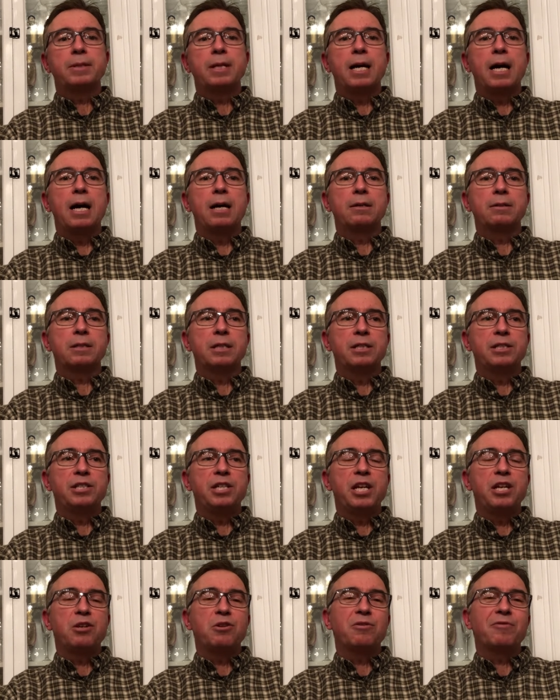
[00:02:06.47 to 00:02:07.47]
I'll
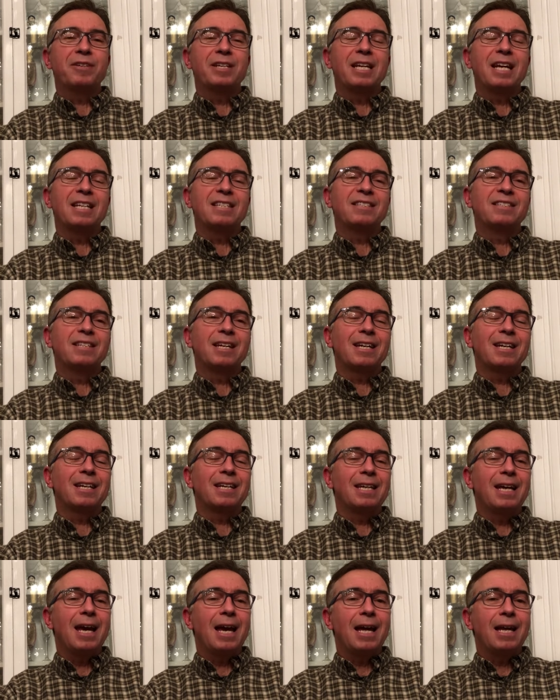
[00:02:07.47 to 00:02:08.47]
continue. If it gets sick
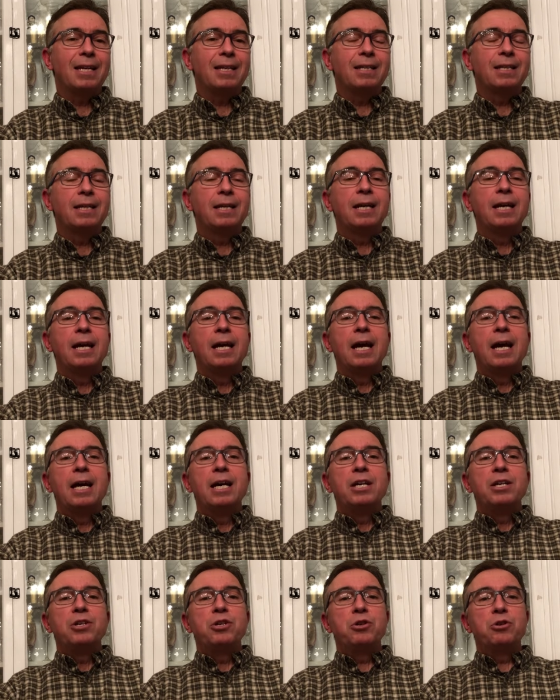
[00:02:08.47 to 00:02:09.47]
again,
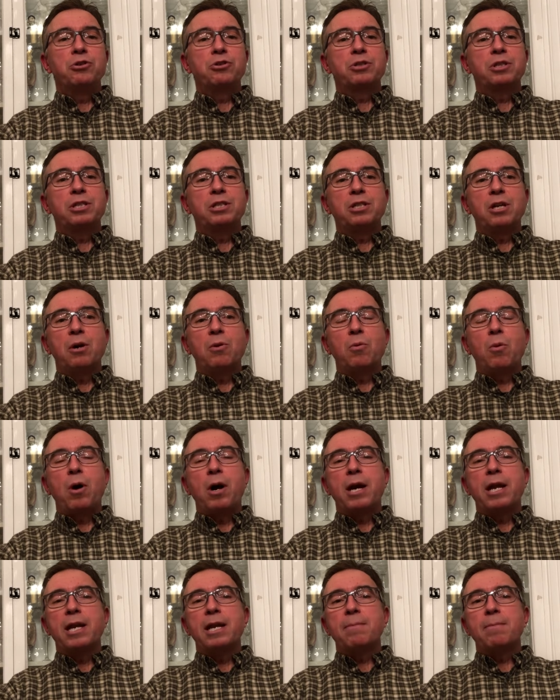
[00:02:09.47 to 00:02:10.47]
usually don't
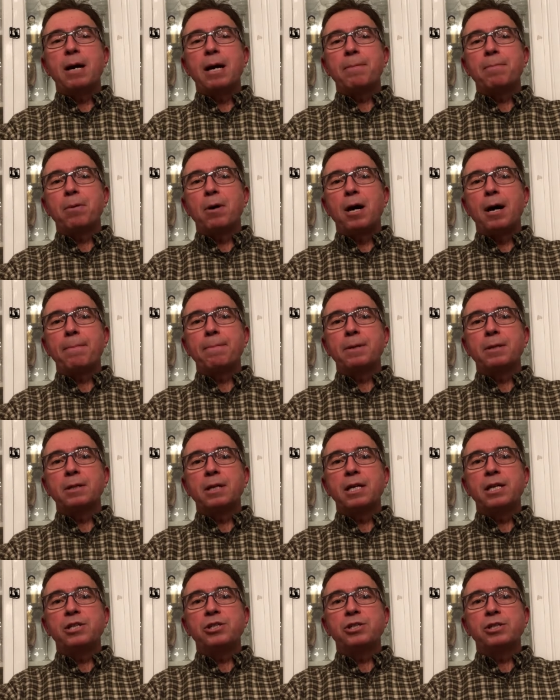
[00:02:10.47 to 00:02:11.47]
want it in my
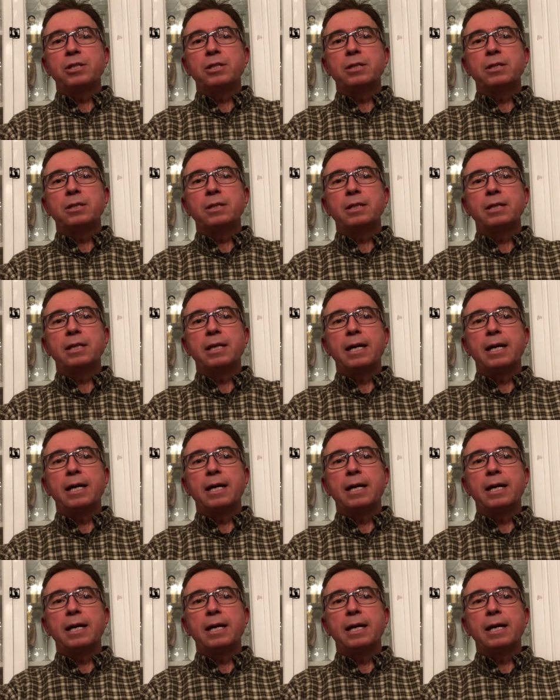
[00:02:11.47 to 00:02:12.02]
population.